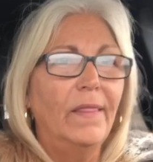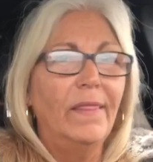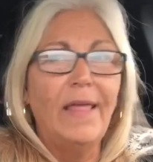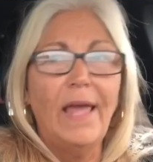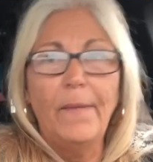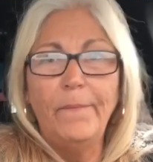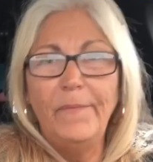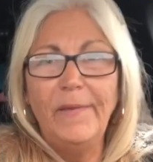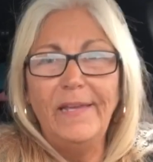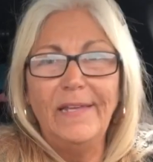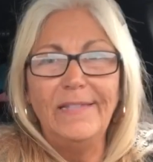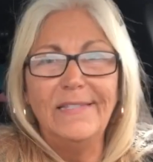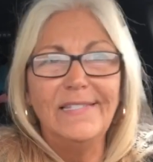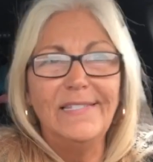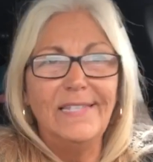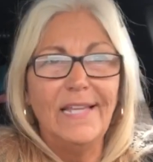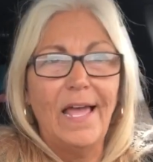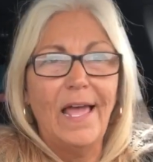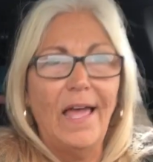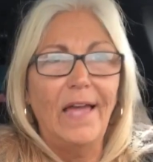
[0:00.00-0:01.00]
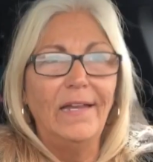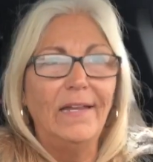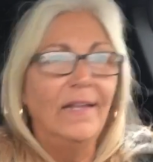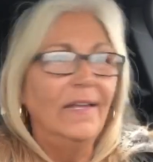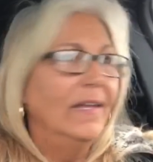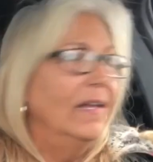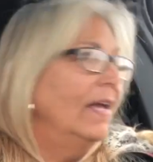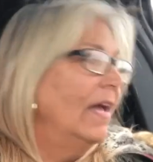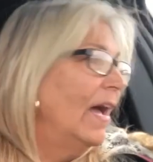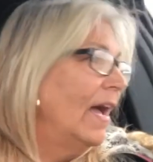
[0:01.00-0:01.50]
that being said,
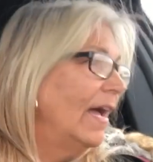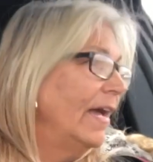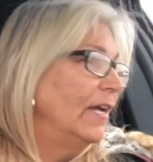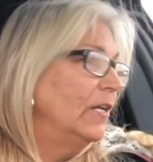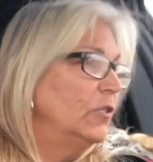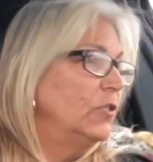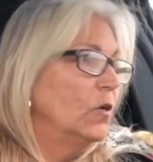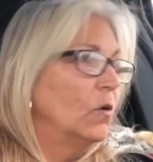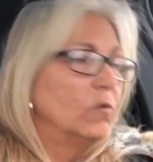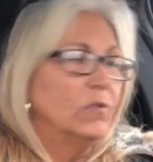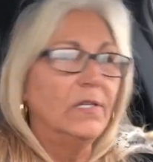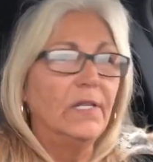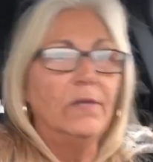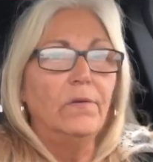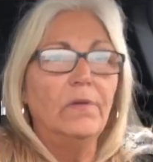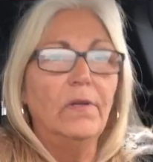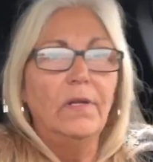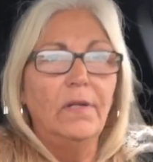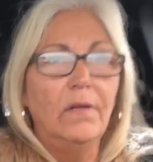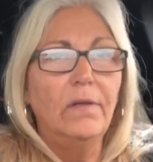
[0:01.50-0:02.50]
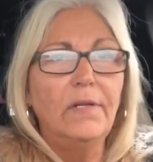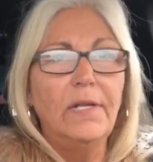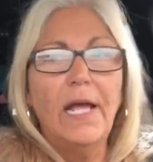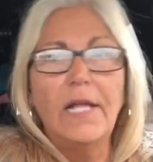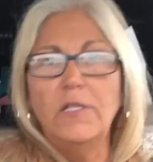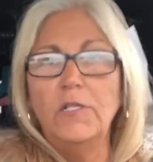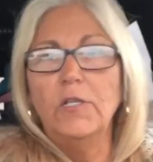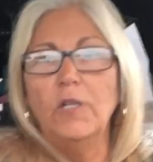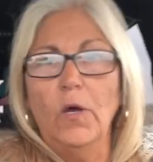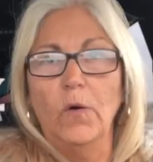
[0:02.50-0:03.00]
I had chosen
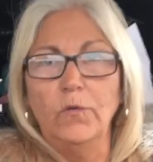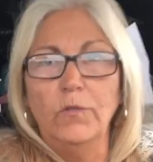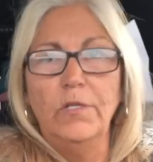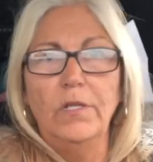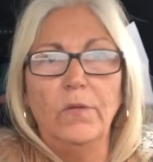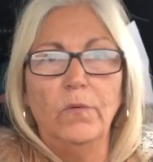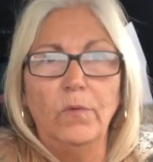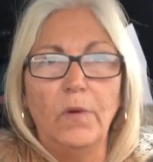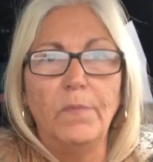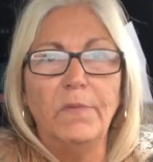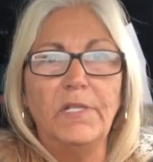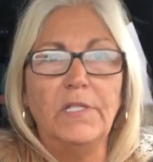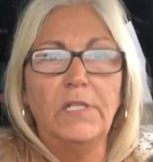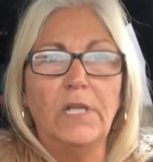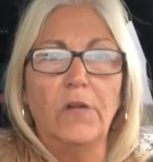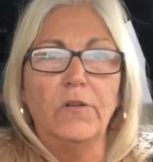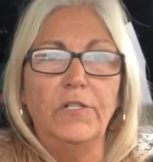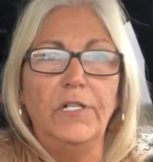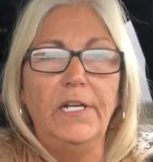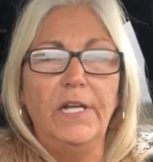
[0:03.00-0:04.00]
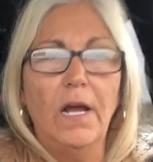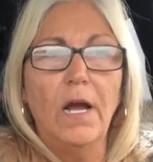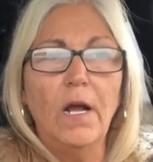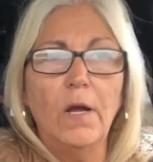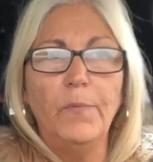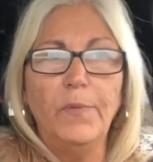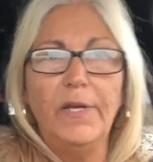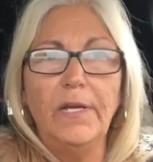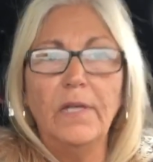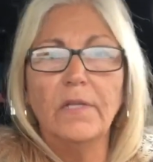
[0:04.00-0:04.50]
not to go to the women's
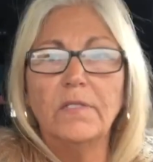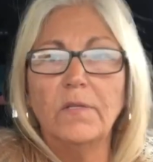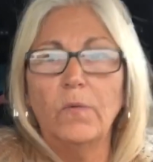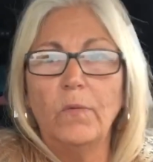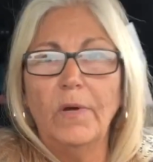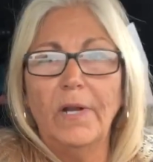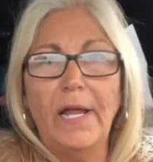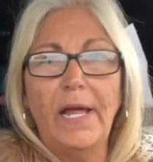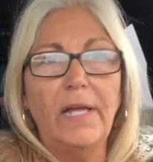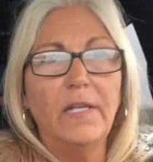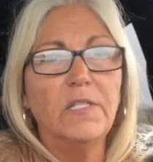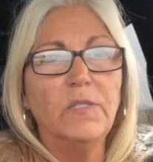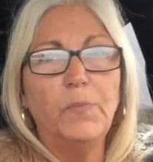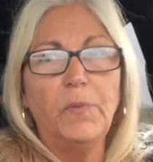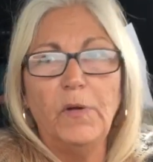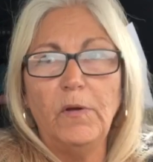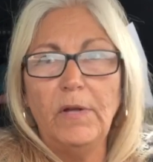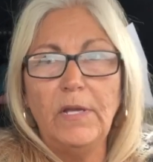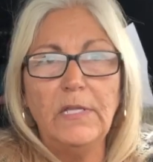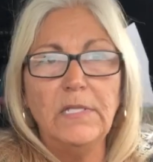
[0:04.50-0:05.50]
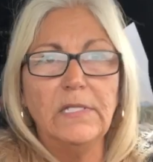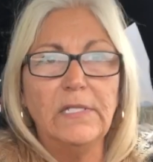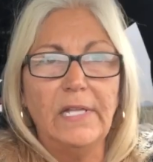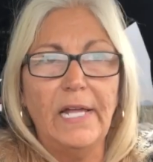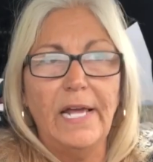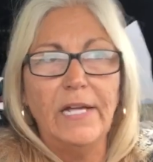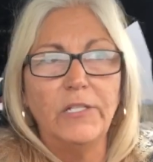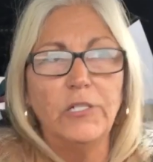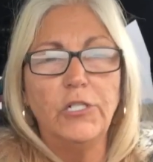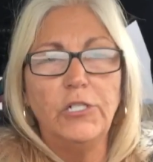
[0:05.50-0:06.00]
RTR because of what I experienced
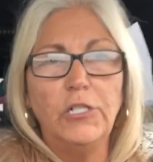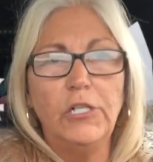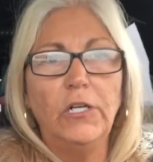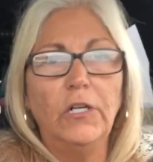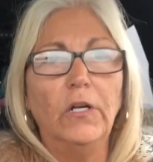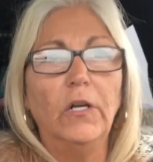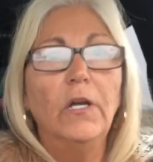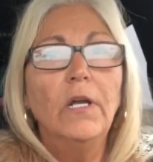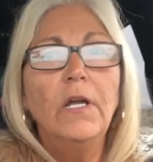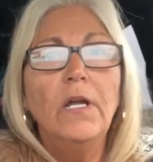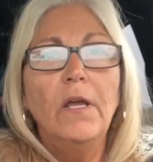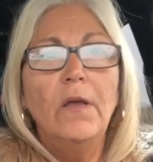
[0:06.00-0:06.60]
last year